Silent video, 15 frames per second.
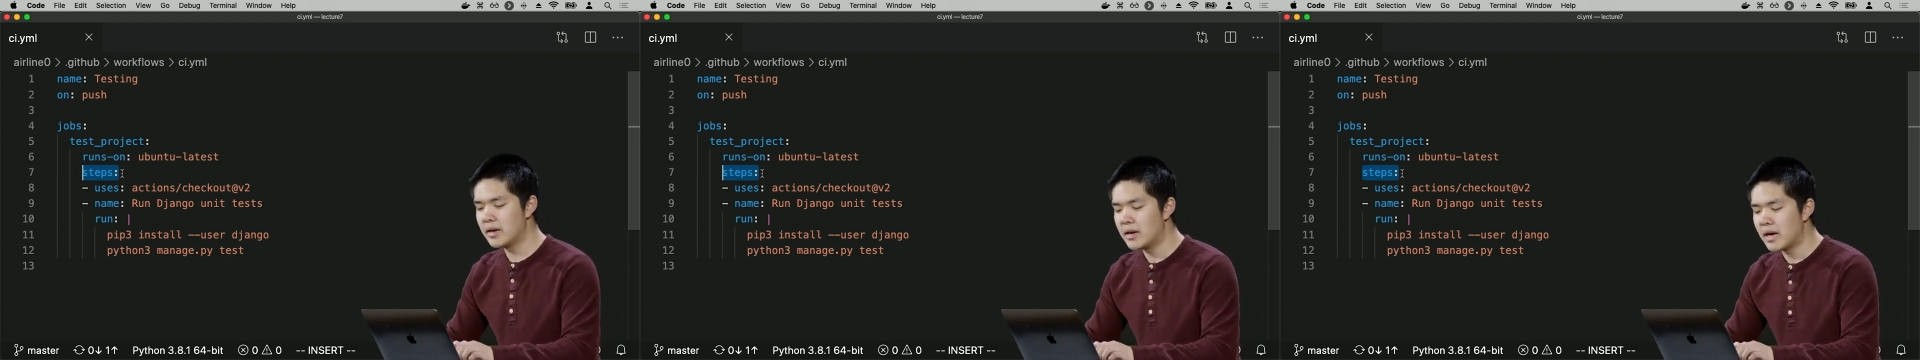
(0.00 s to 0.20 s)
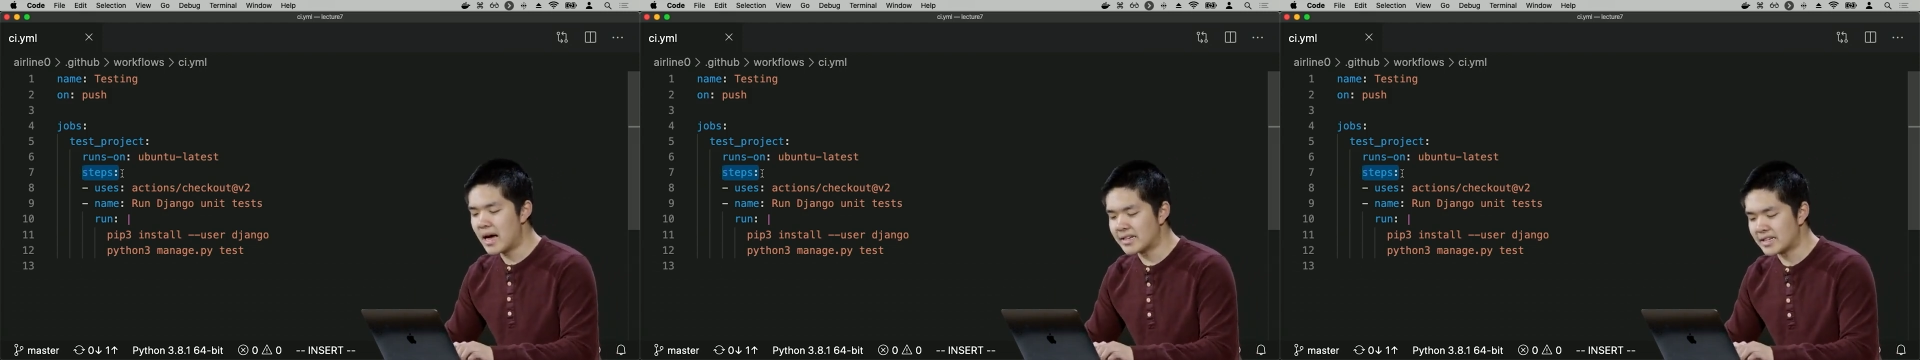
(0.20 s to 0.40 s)

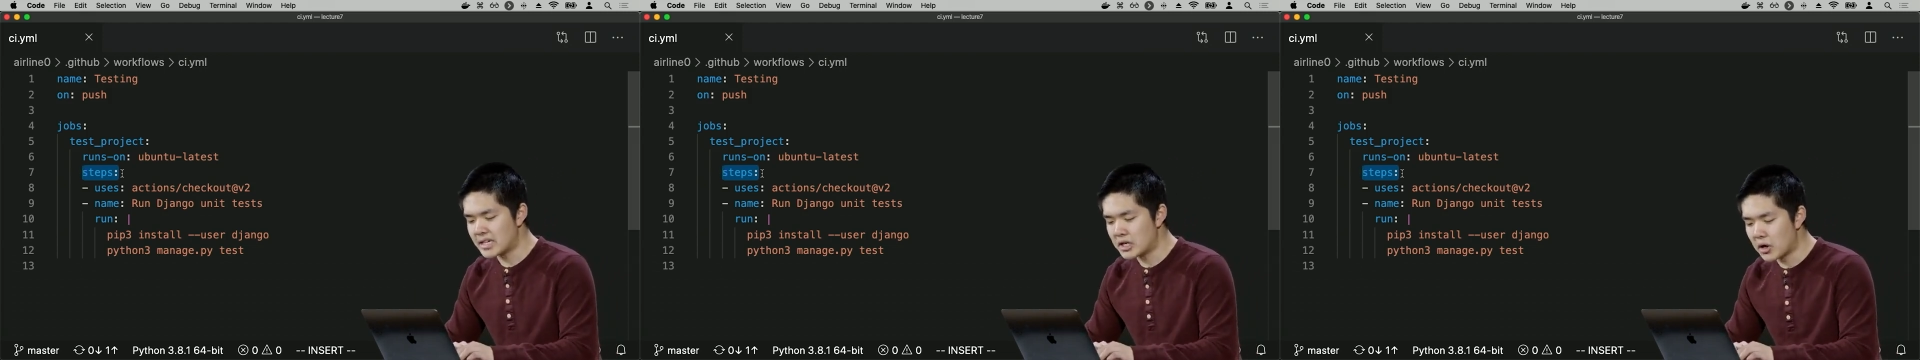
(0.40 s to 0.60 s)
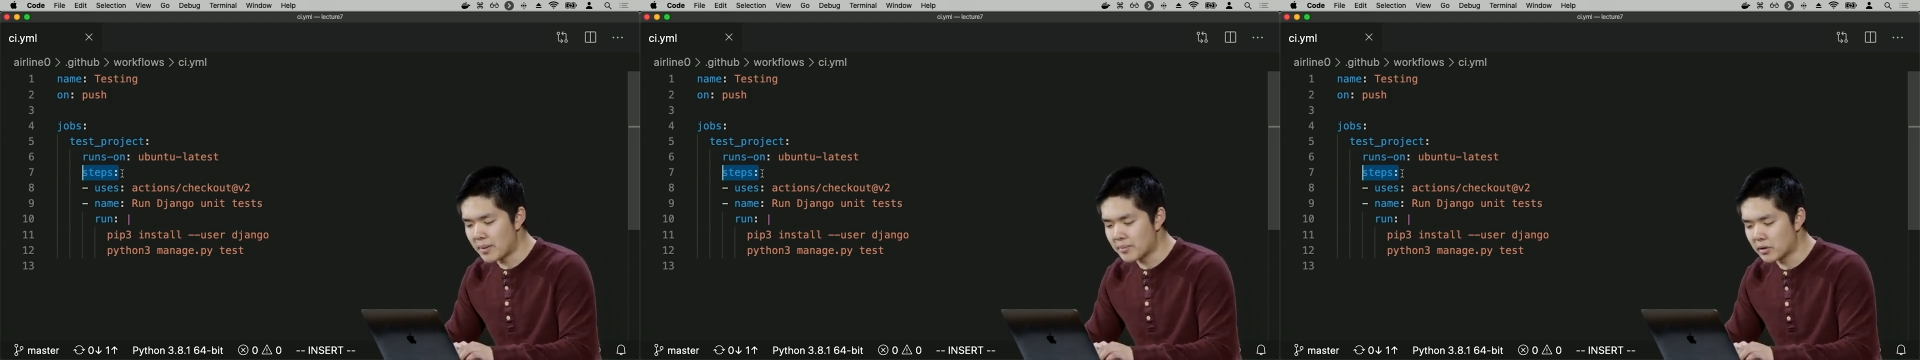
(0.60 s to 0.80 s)
And
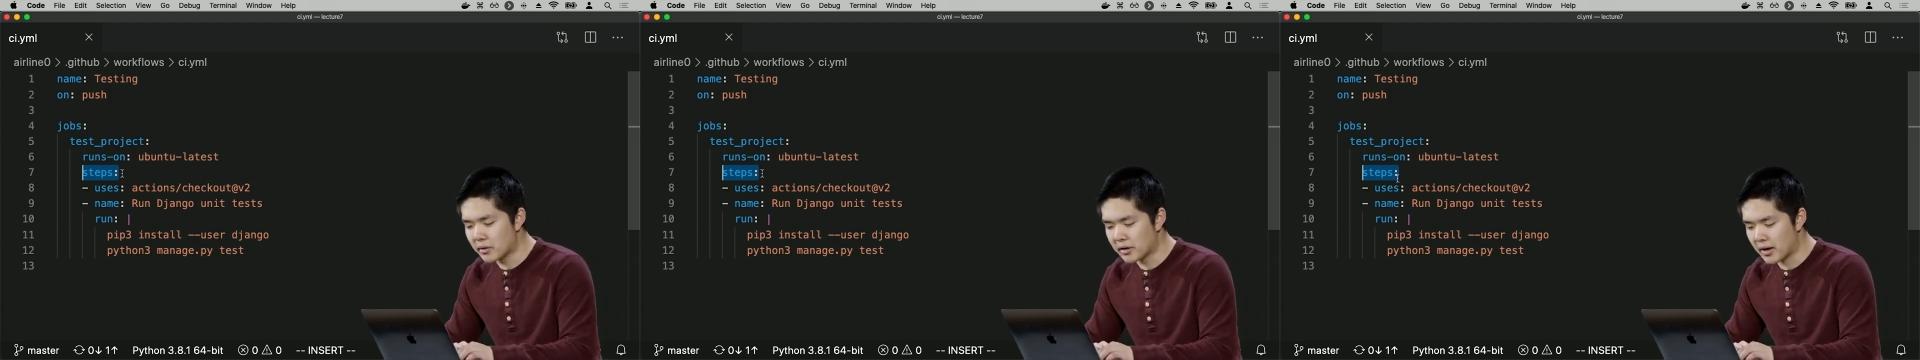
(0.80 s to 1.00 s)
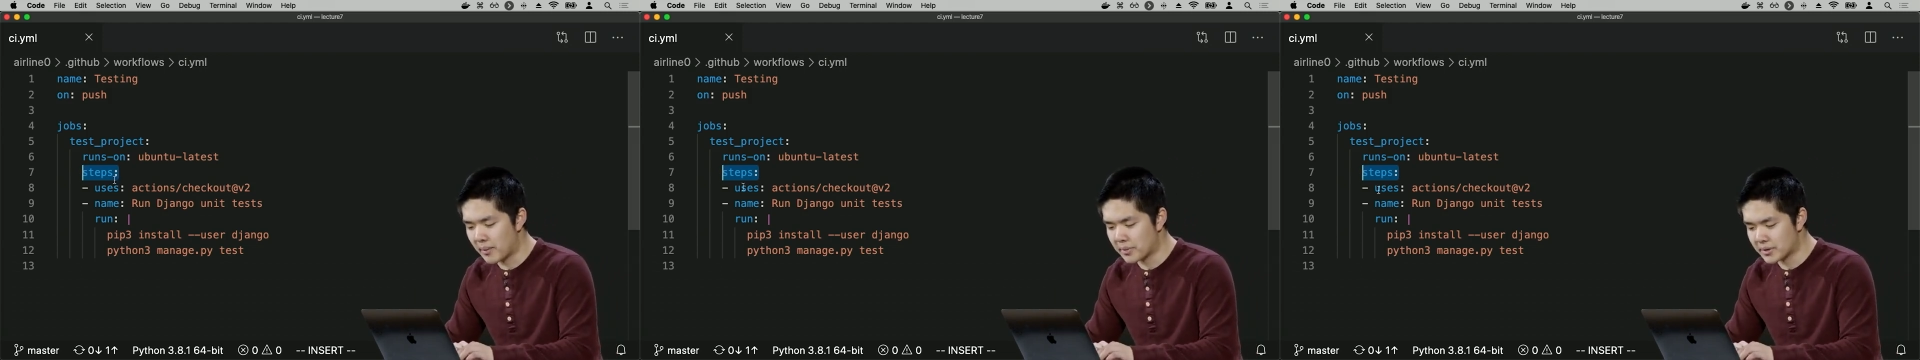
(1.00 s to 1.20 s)
here I'm
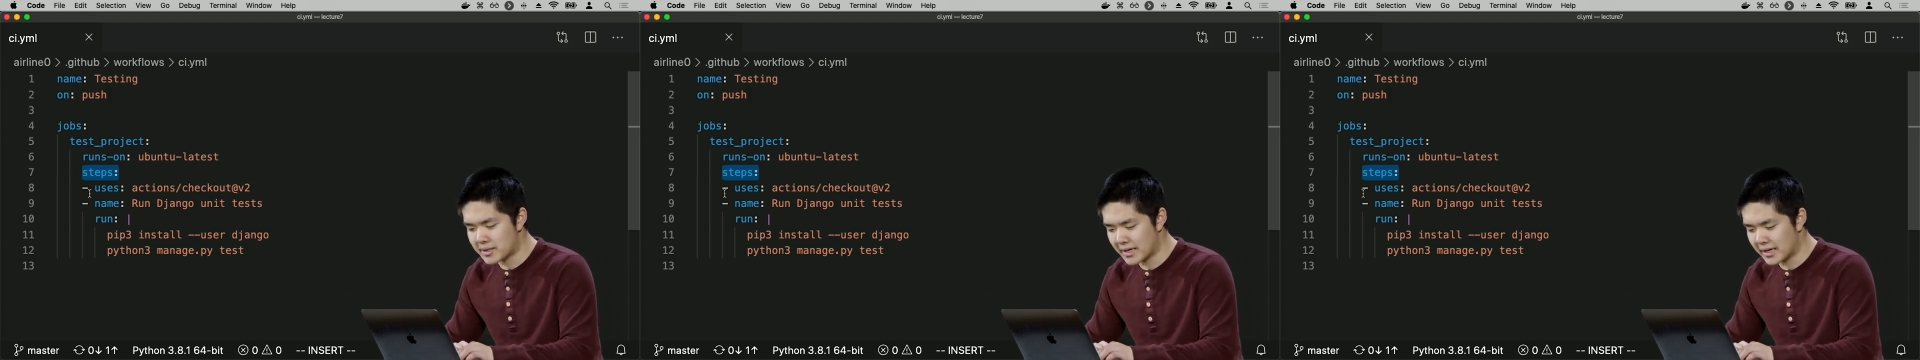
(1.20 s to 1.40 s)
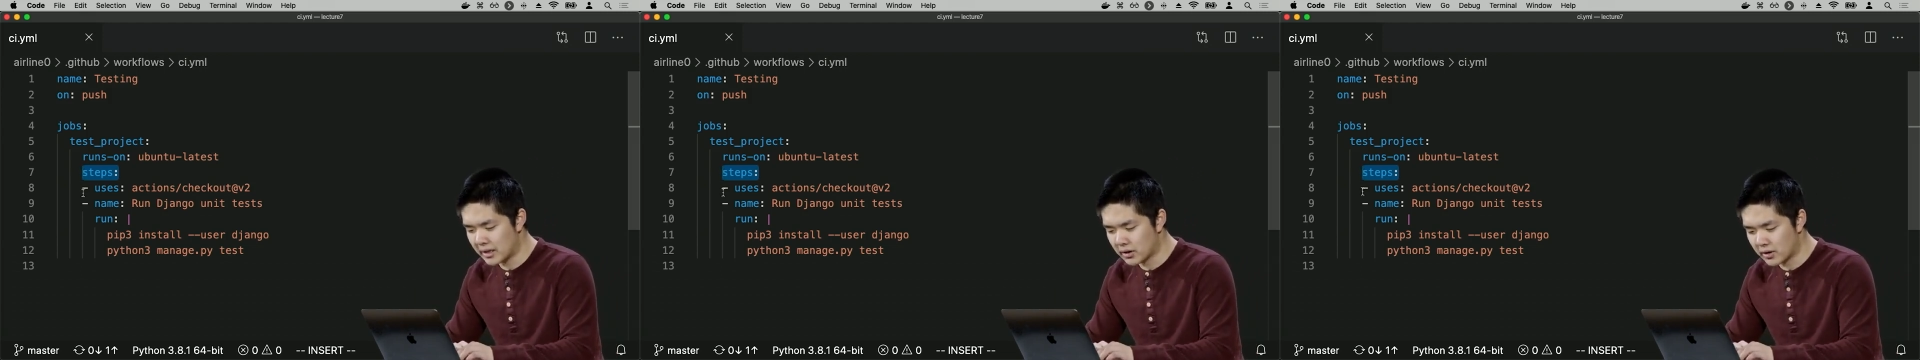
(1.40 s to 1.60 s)
using a
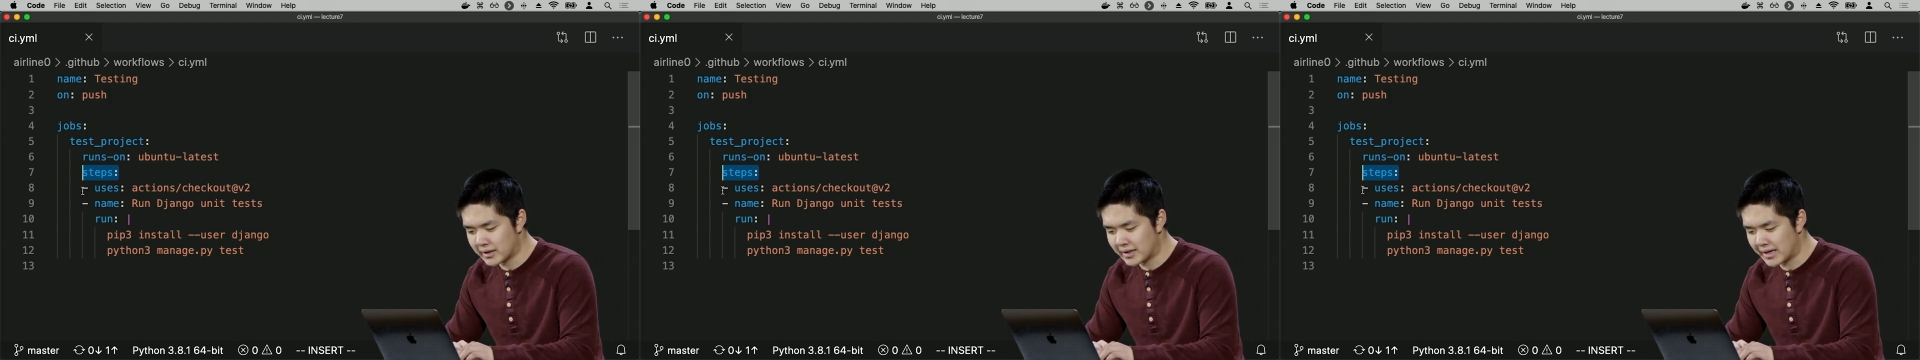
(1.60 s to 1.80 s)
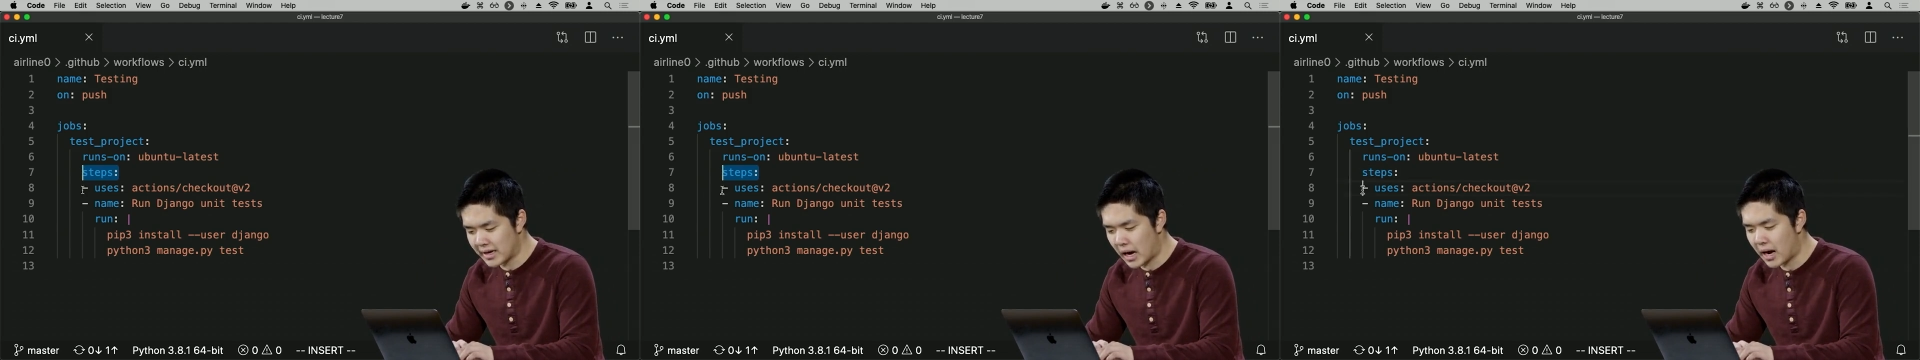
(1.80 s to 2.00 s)
particular
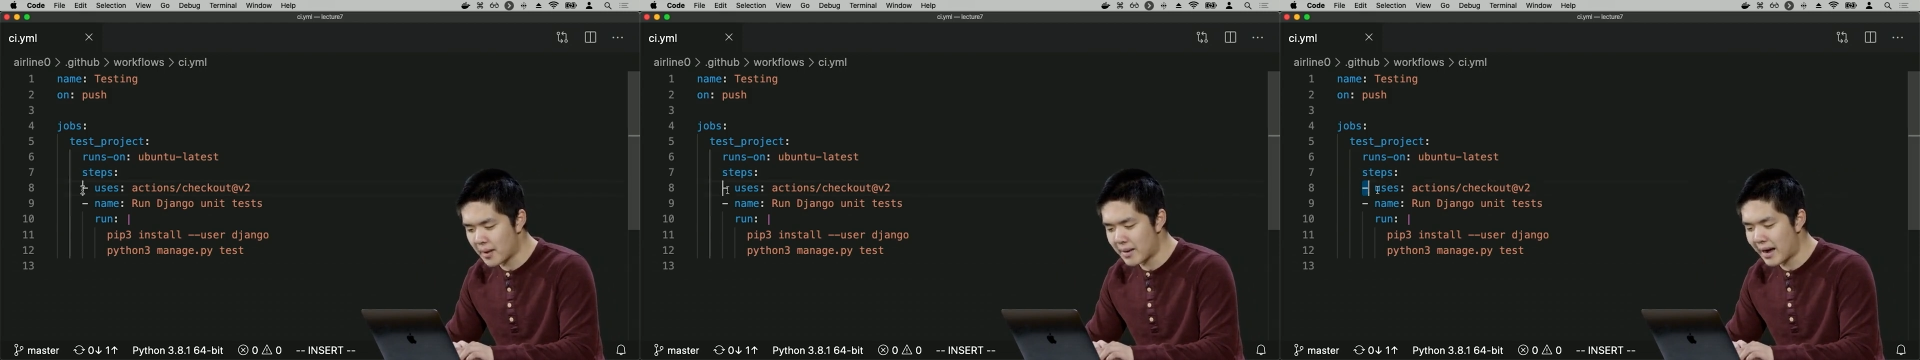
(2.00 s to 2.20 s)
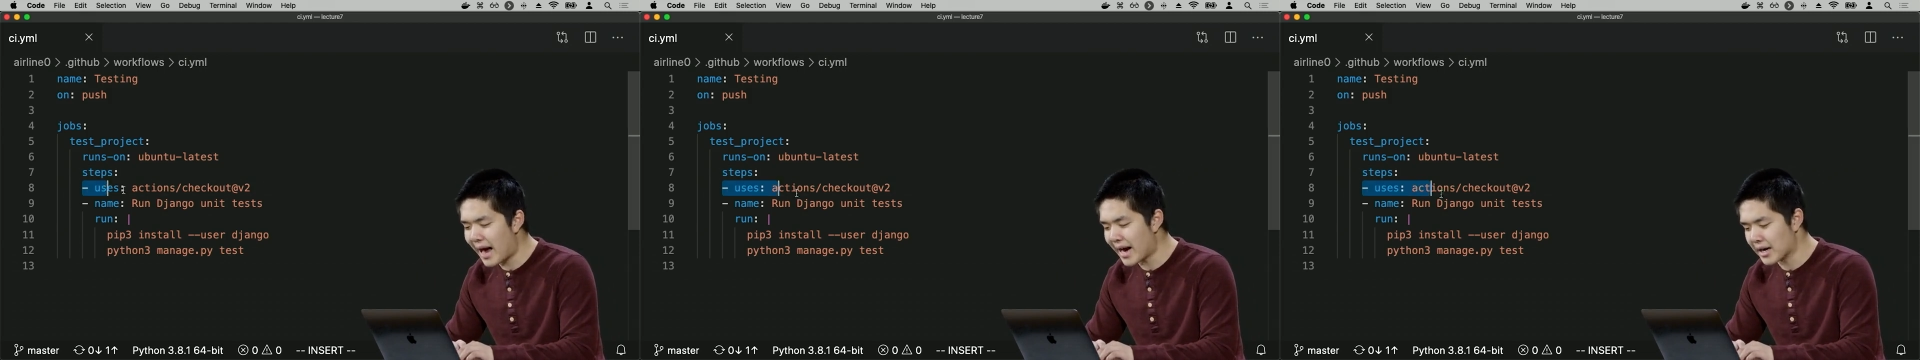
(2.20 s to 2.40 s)
GitHub
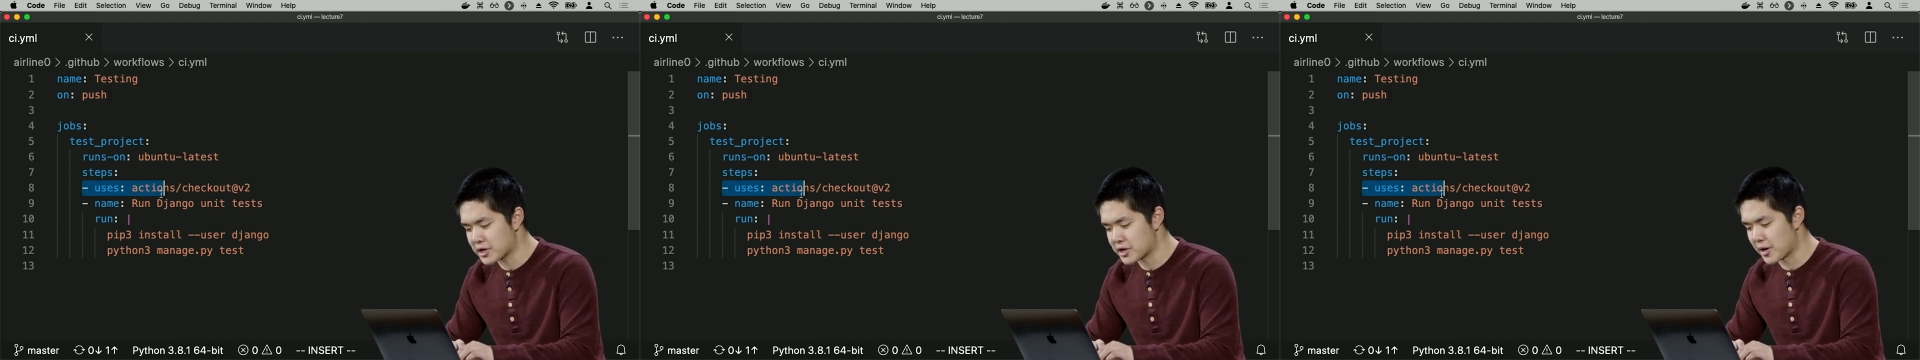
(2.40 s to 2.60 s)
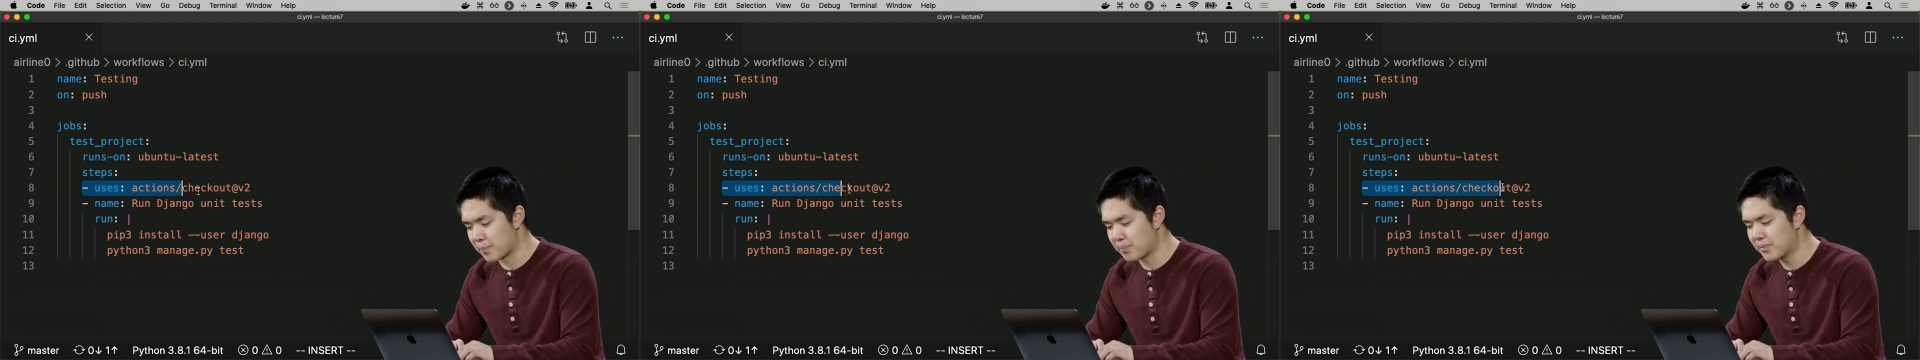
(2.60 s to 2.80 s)

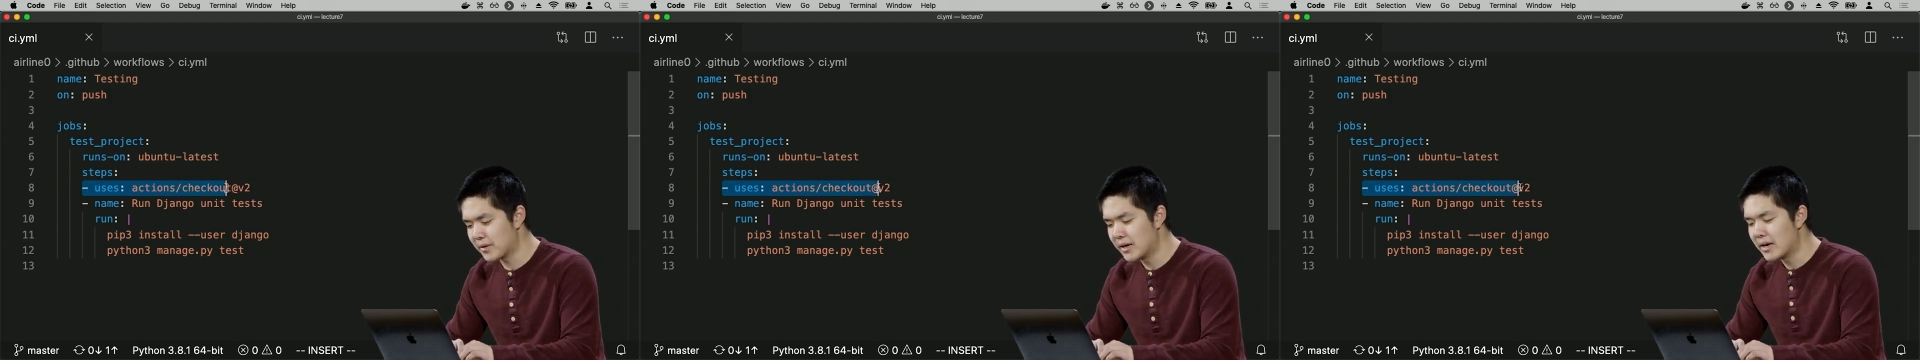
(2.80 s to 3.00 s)
action.